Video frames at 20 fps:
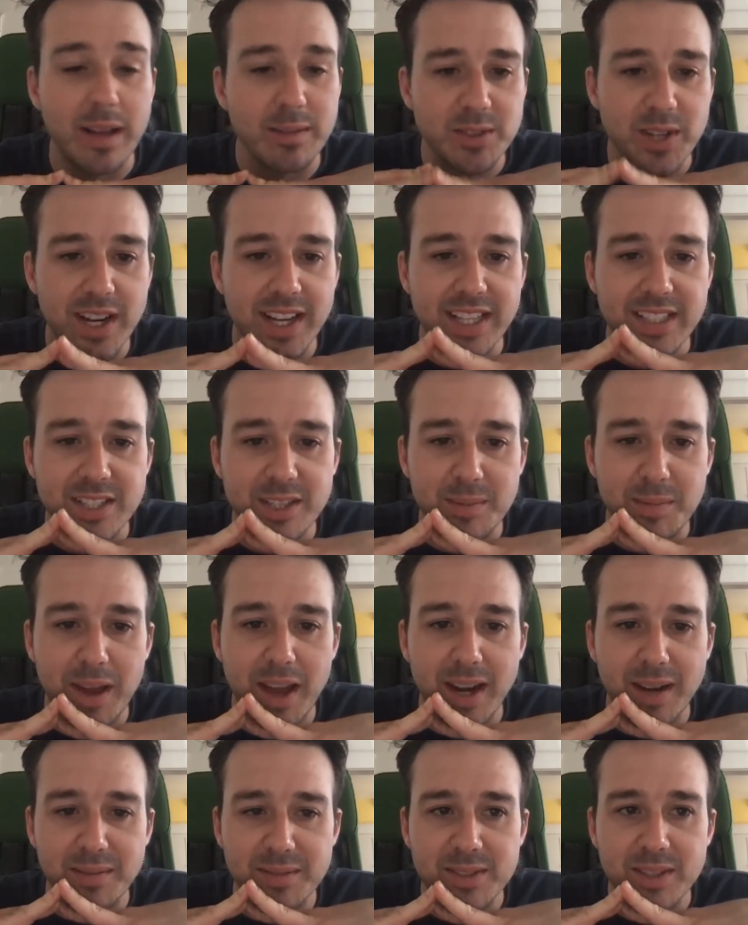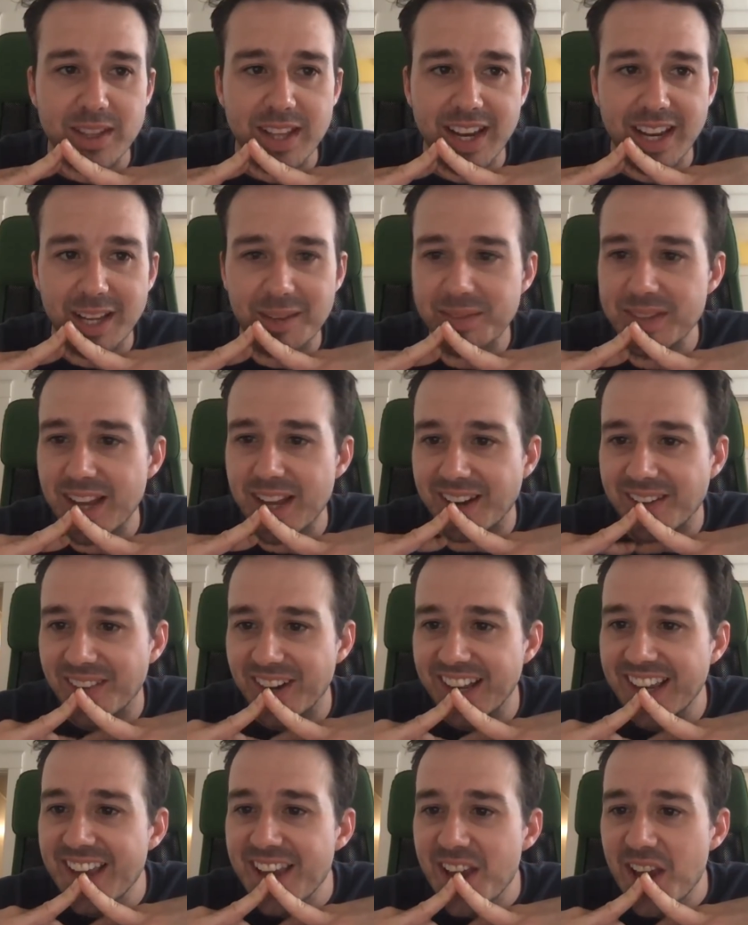I'm trying to get to the bottom so then I can be done.
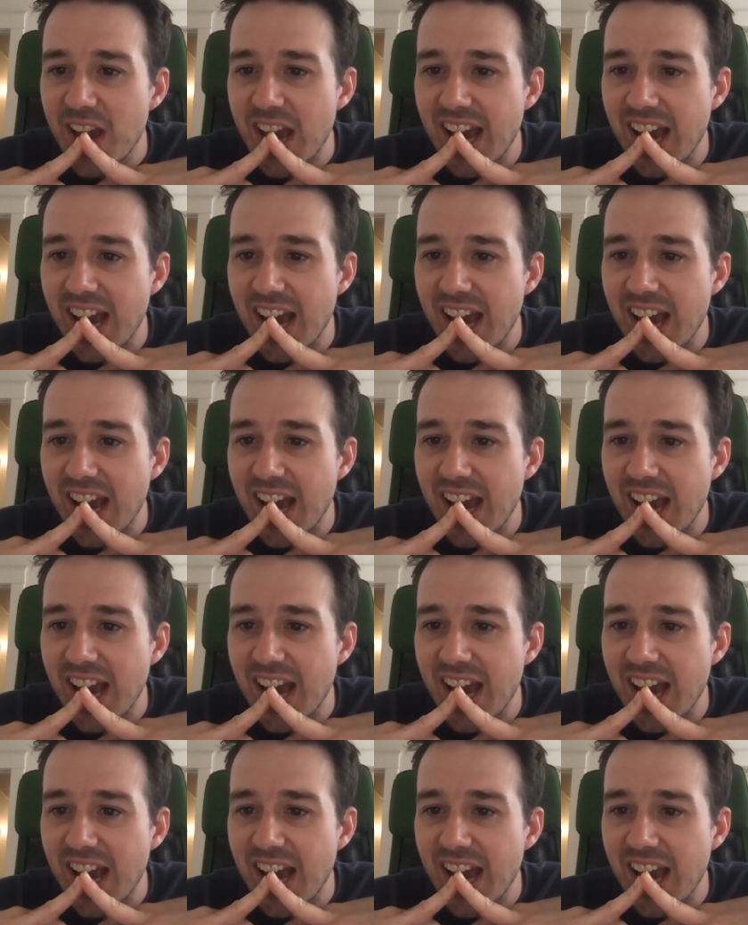Ready?